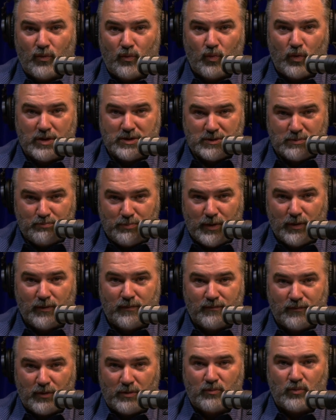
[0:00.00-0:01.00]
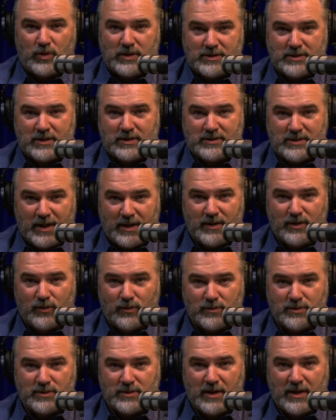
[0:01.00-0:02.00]
was built from risk
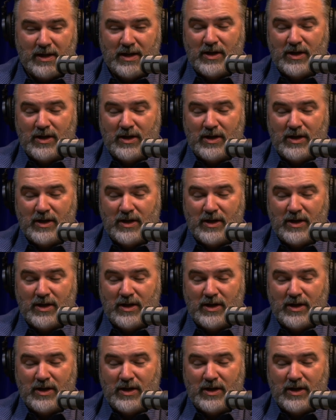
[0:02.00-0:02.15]
takers.